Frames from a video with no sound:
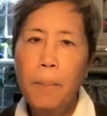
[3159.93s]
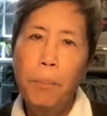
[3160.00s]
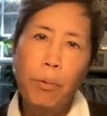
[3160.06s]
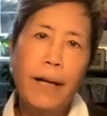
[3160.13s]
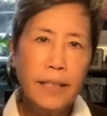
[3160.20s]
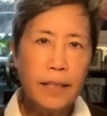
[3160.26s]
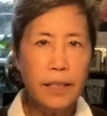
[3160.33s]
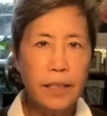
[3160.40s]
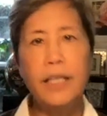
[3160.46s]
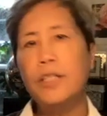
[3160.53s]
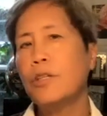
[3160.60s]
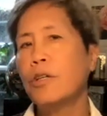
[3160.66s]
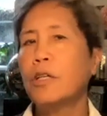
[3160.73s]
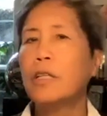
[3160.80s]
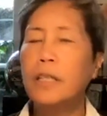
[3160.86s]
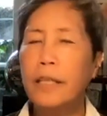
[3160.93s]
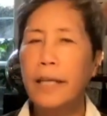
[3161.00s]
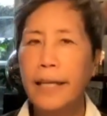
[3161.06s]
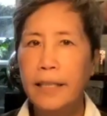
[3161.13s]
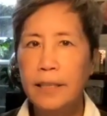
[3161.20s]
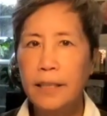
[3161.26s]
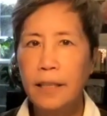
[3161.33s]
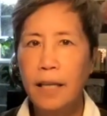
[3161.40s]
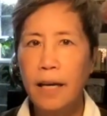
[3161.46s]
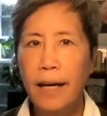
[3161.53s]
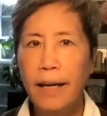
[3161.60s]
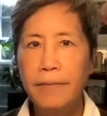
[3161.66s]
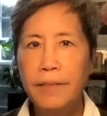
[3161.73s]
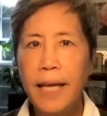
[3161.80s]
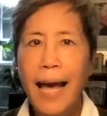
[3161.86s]
present in your clients'
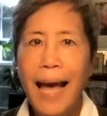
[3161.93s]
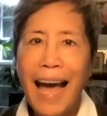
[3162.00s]
lives